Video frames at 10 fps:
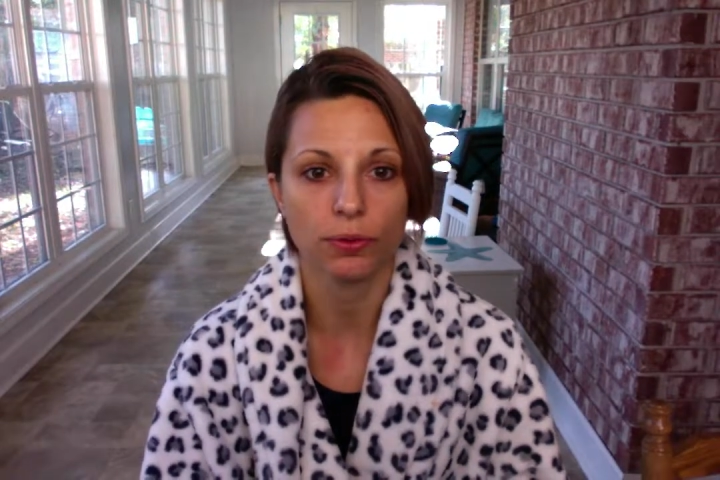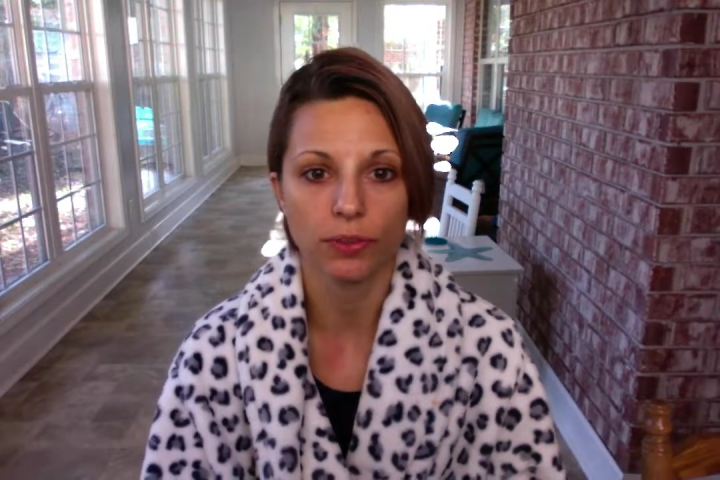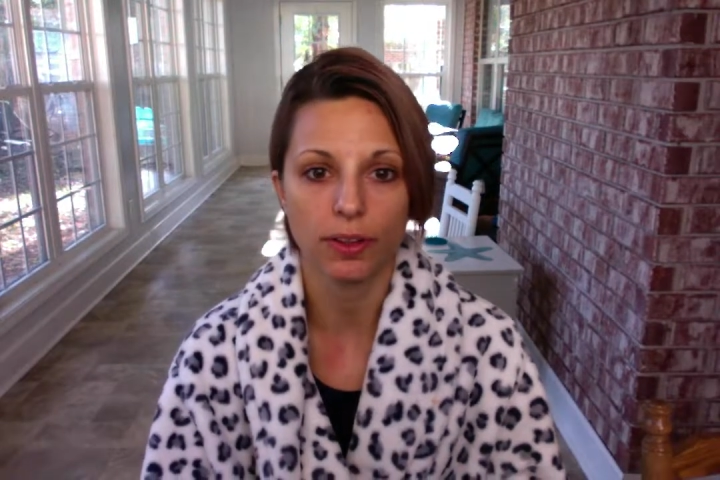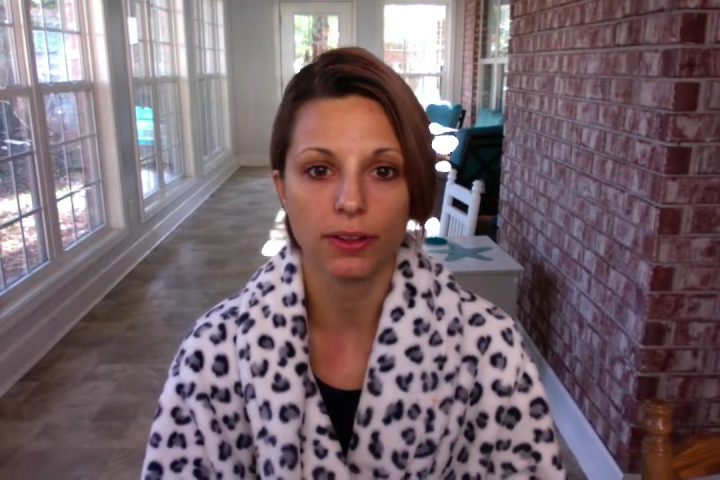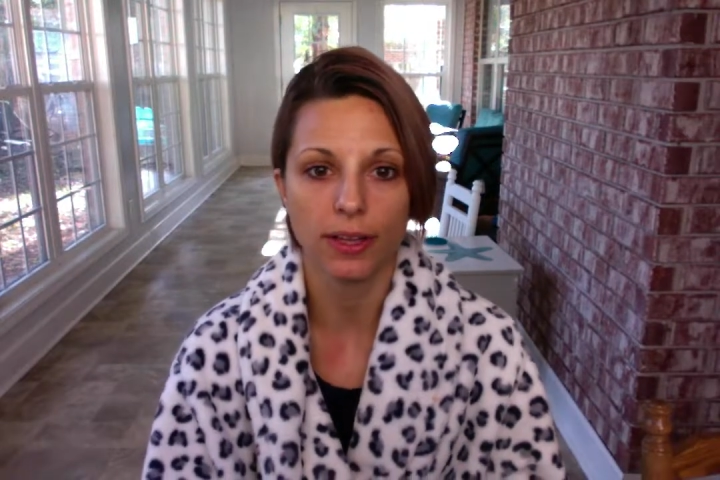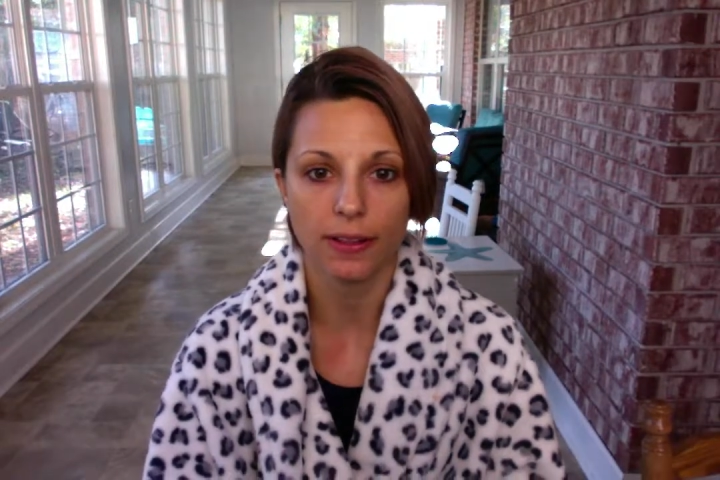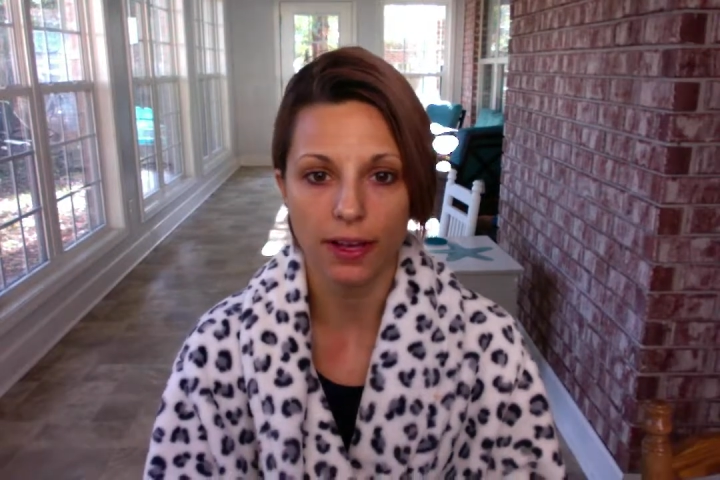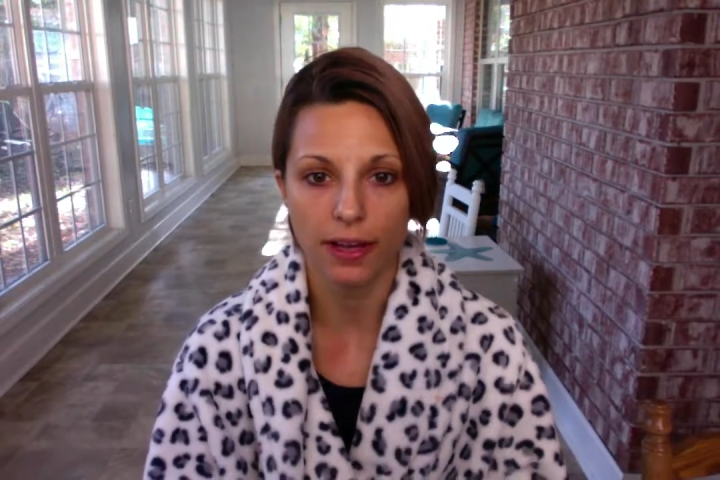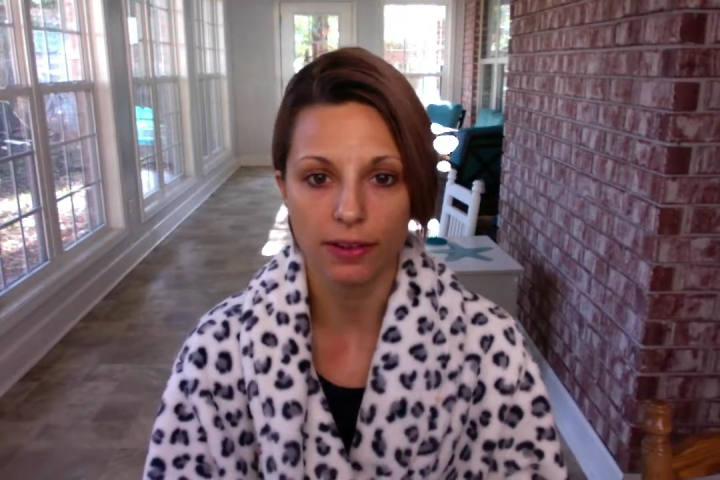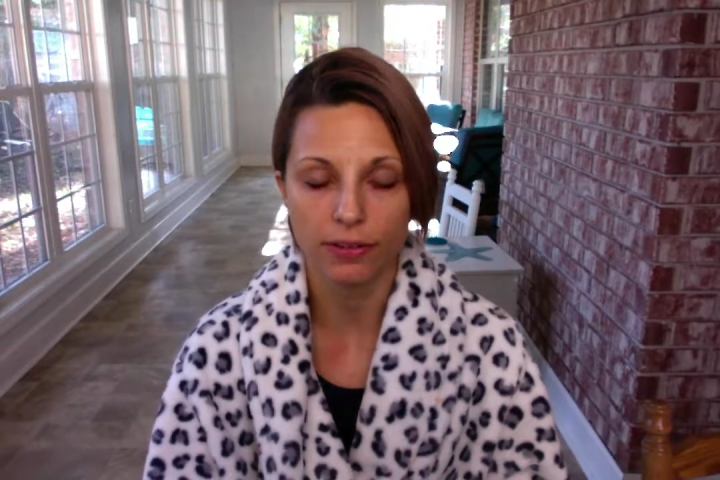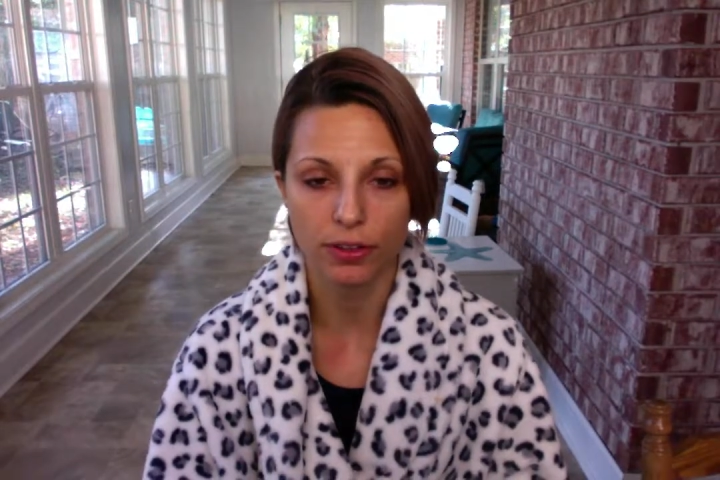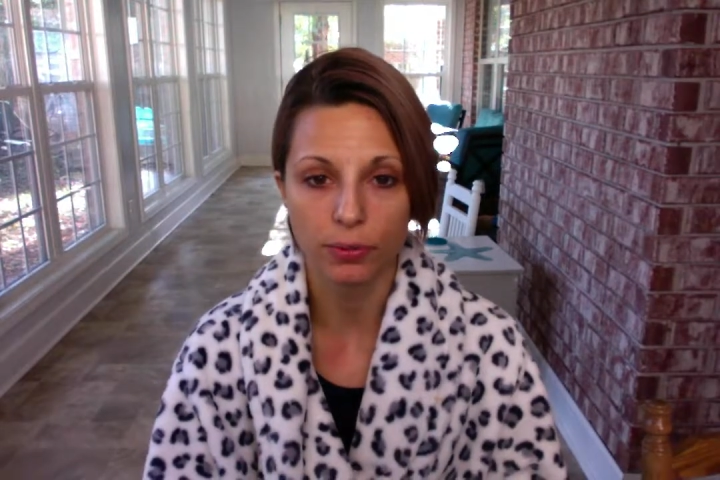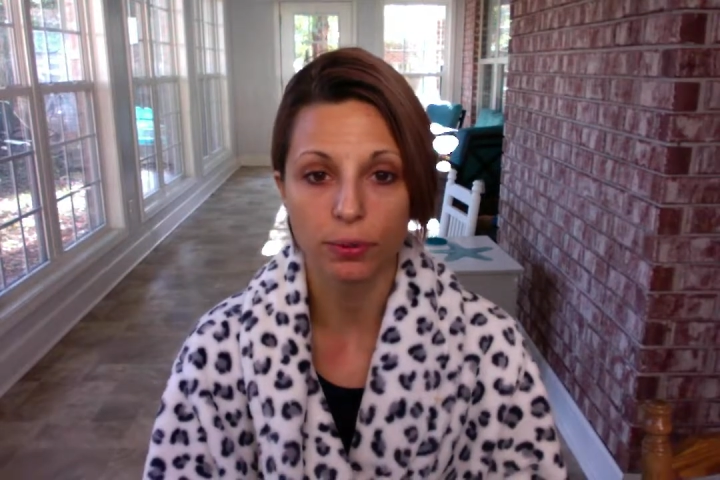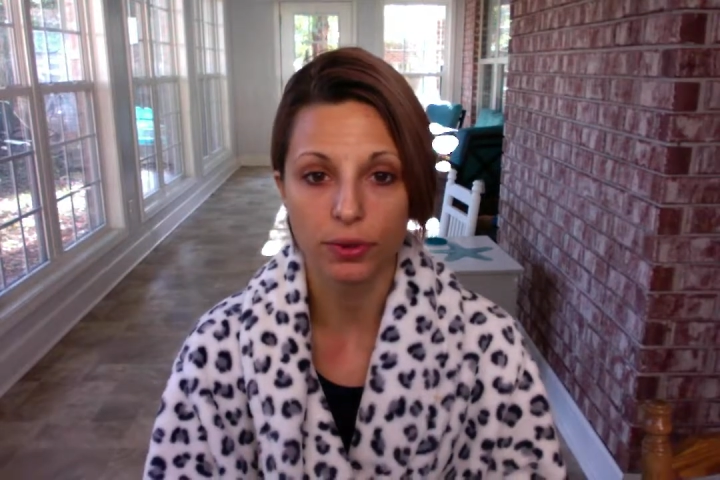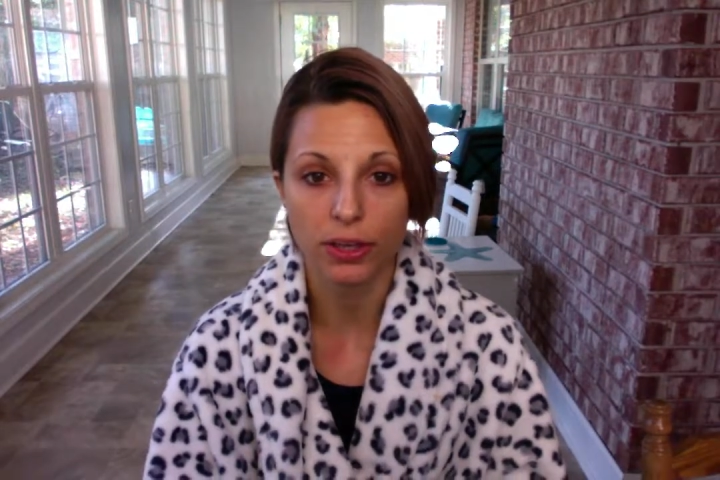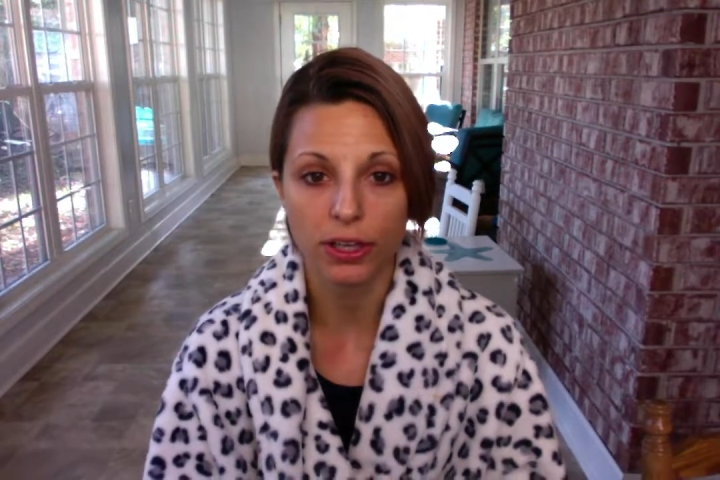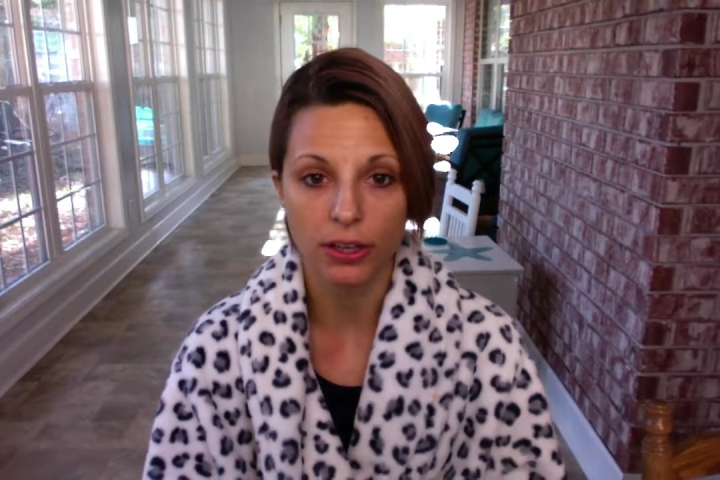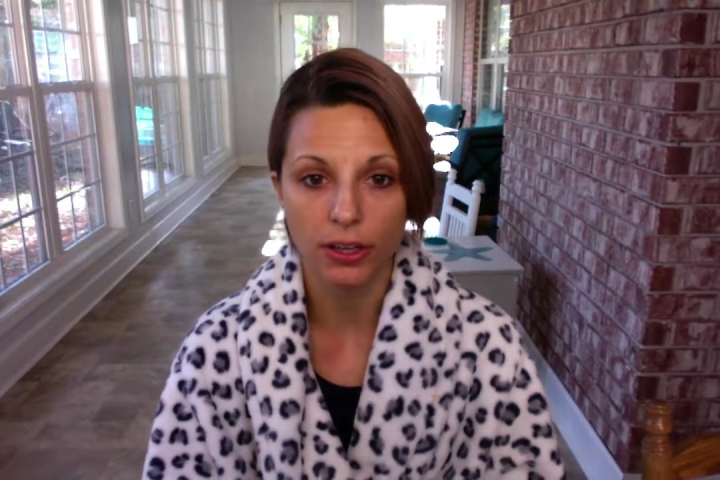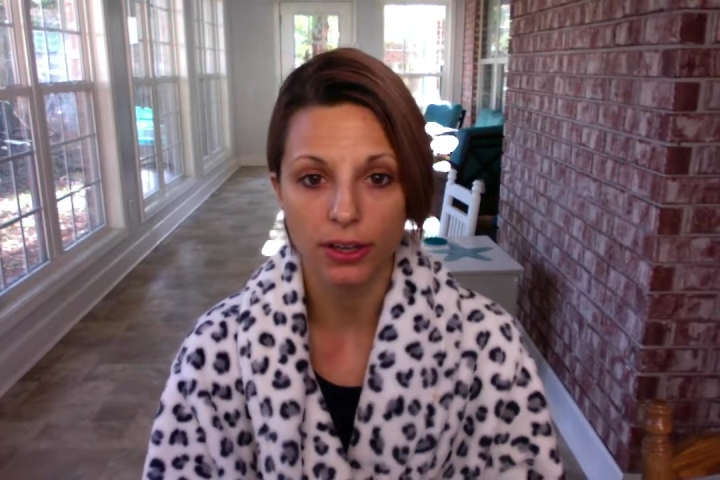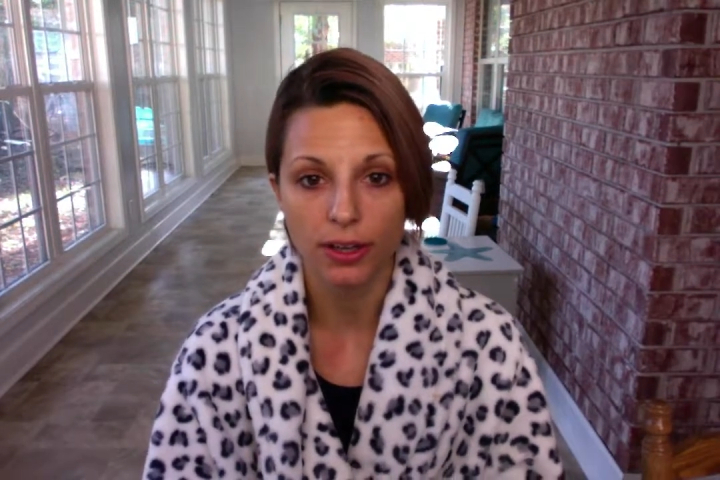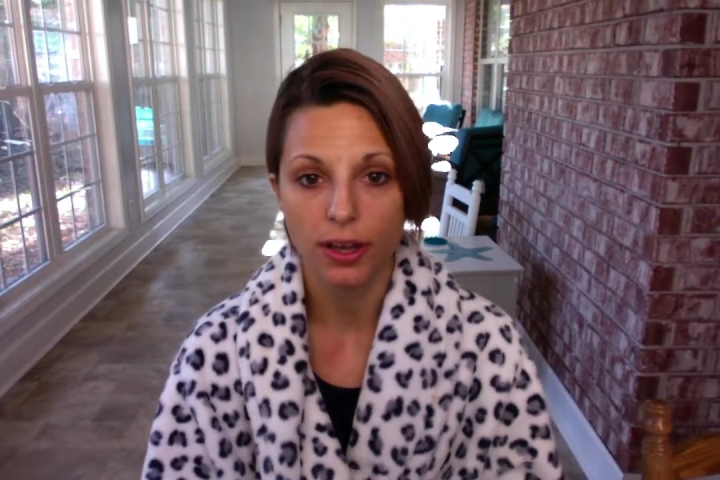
feel like that. I feel pretty good.